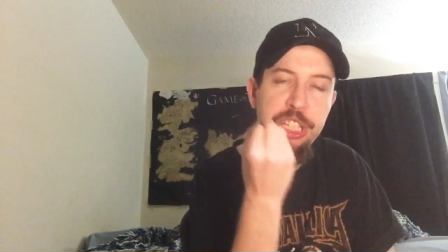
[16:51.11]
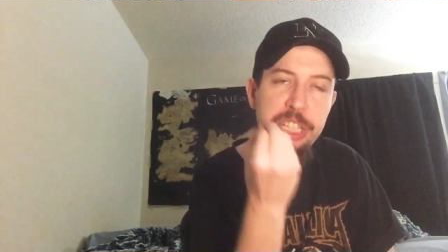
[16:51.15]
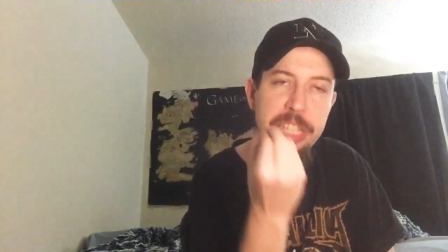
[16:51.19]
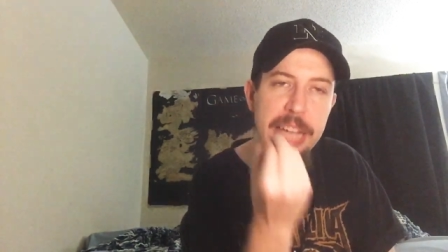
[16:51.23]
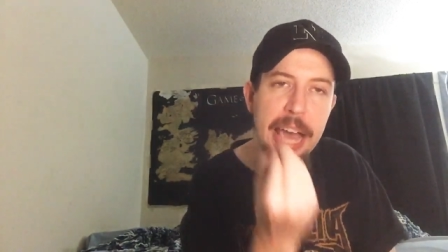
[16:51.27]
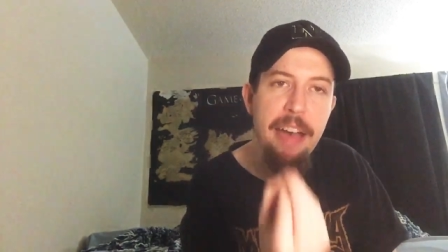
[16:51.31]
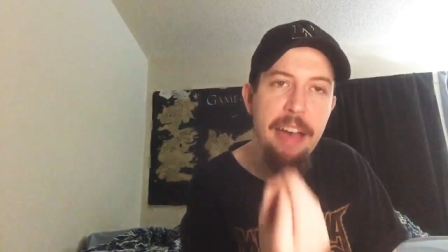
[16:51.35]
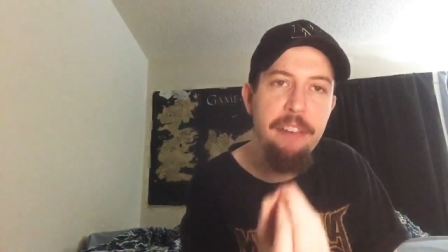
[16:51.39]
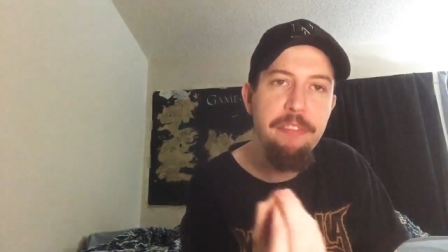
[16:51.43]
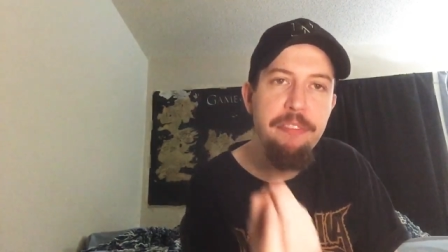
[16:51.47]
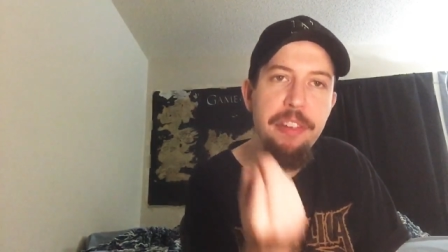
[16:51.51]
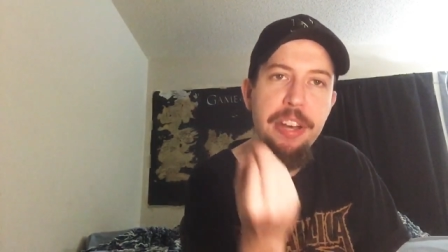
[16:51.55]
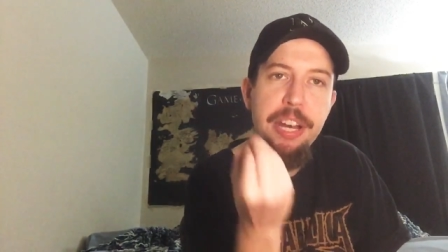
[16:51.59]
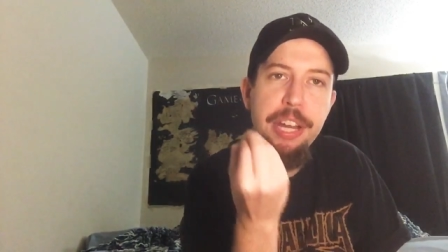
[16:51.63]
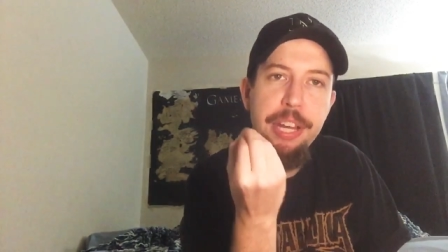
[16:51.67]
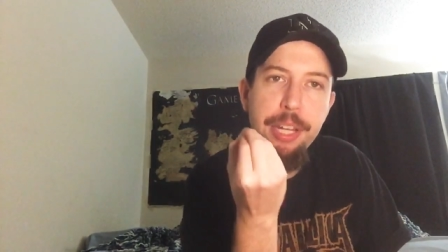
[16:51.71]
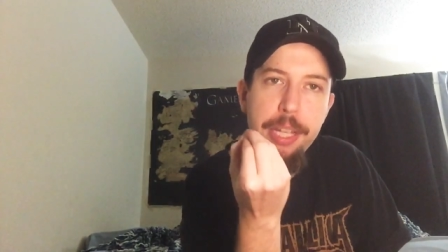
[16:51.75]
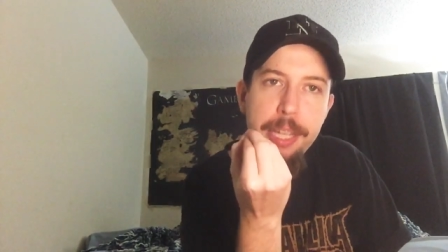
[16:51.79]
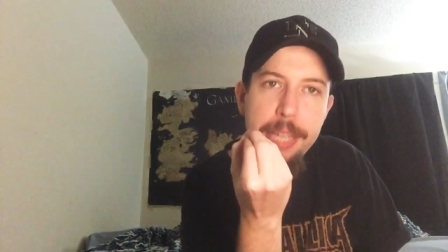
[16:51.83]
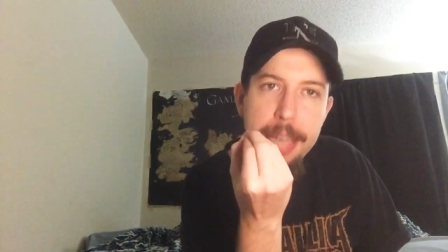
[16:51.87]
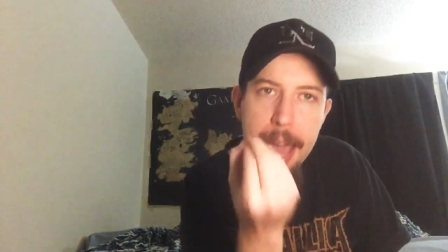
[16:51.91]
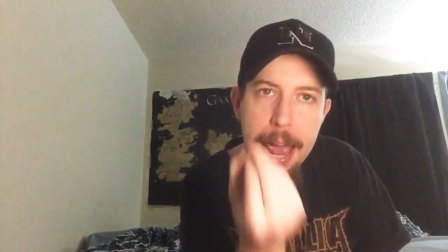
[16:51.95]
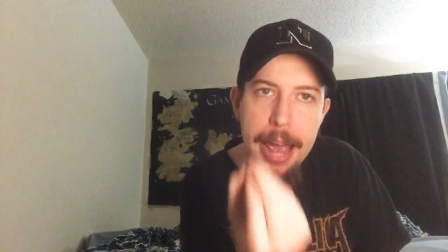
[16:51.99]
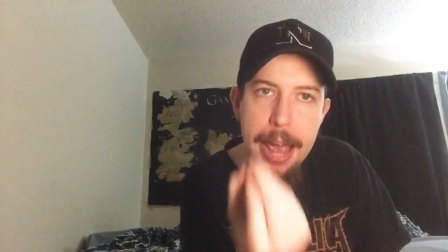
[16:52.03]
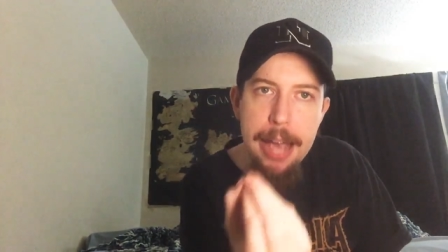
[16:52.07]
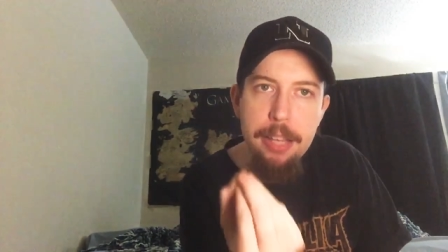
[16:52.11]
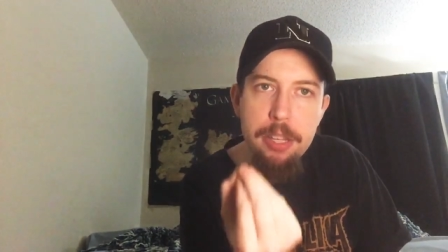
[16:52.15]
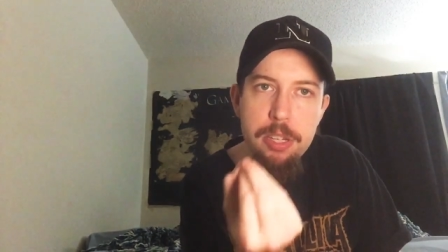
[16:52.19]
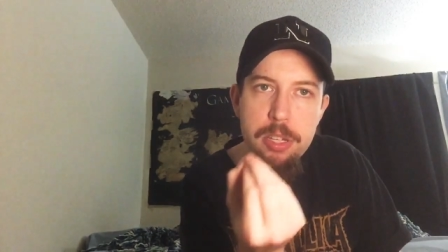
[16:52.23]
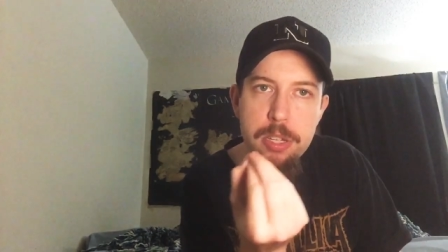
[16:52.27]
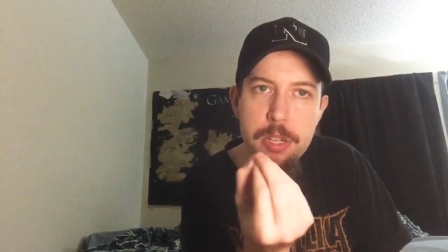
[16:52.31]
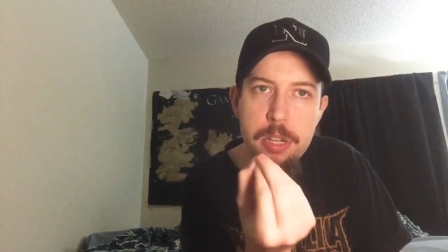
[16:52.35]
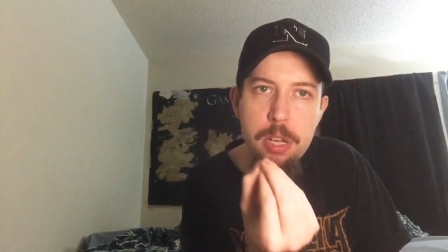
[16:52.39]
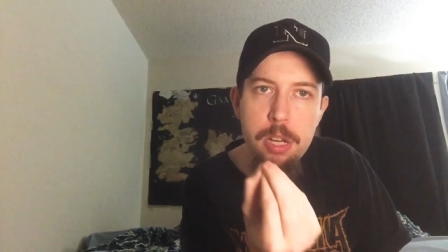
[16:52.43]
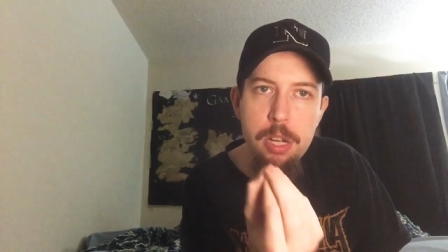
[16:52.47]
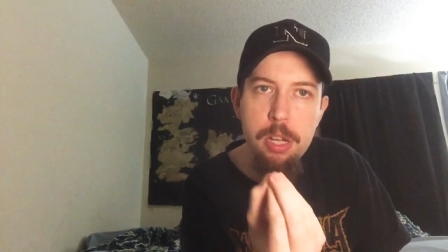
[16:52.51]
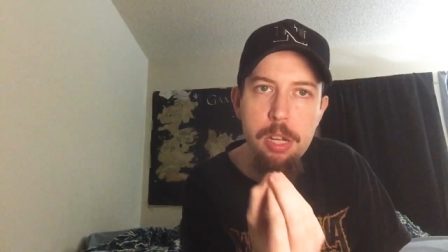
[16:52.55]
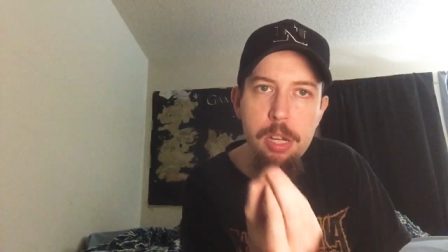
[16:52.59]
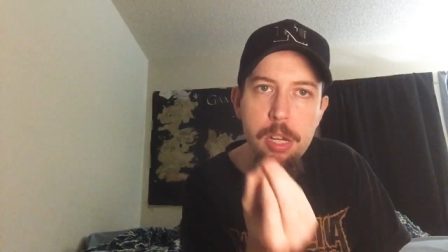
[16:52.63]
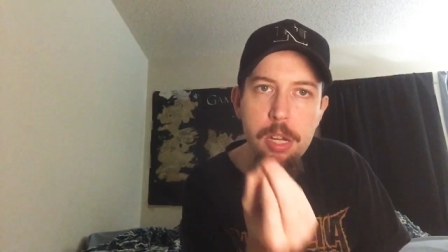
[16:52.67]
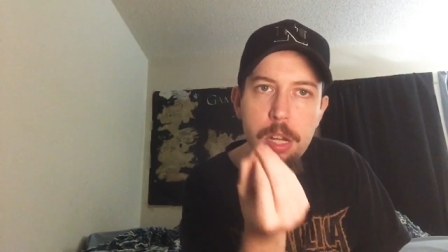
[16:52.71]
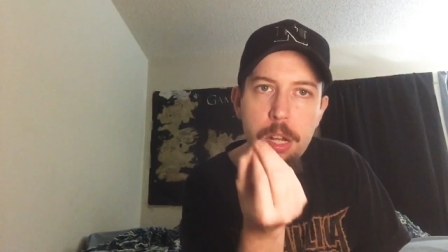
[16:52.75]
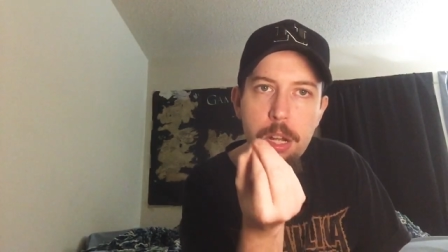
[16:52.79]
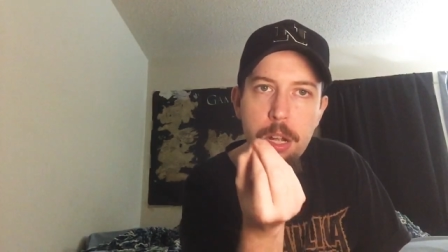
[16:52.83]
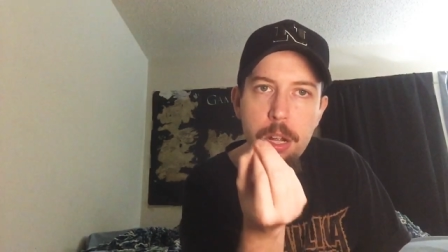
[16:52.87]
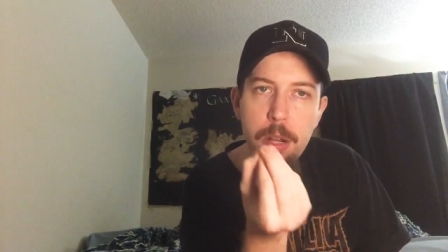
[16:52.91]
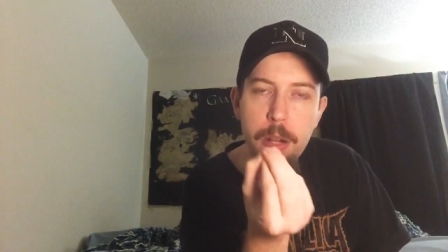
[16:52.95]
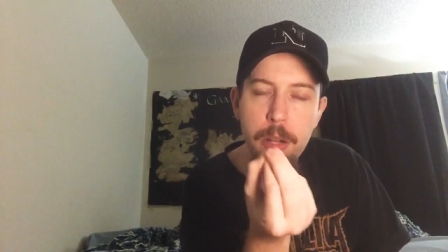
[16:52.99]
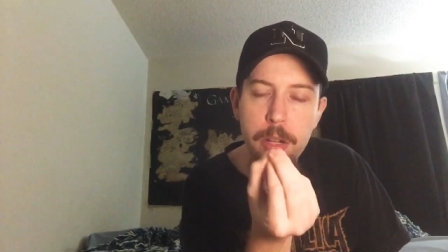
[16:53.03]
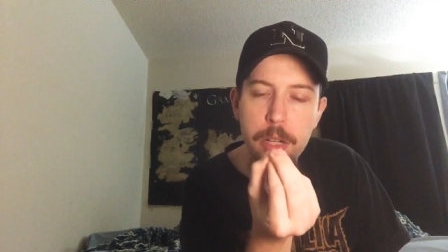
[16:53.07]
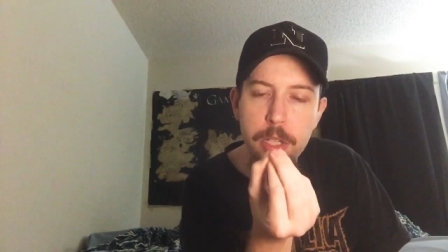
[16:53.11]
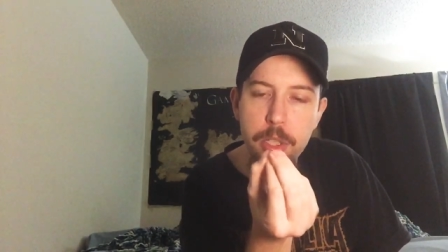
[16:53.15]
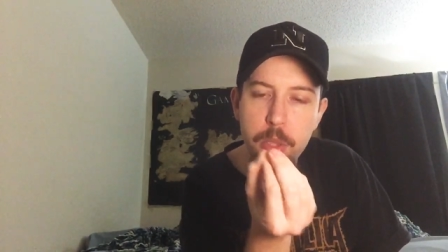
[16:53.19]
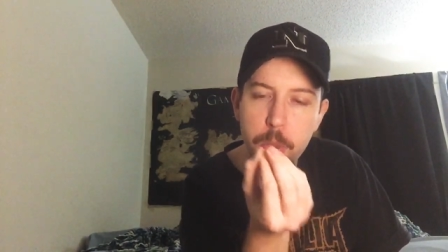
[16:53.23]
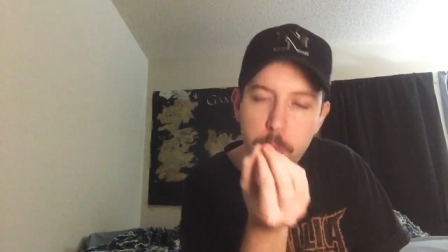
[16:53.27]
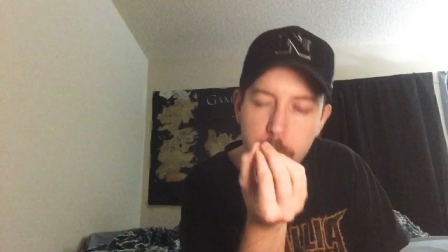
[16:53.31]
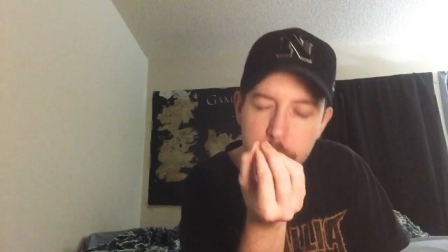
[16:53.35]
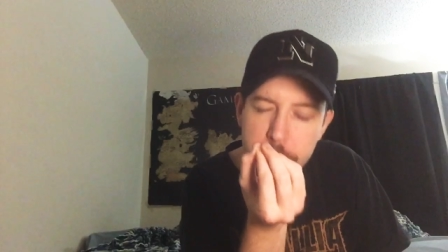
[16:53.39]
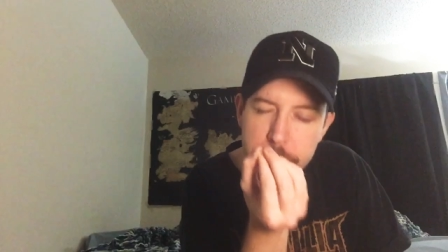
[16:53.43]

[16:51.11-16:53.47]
definite yes to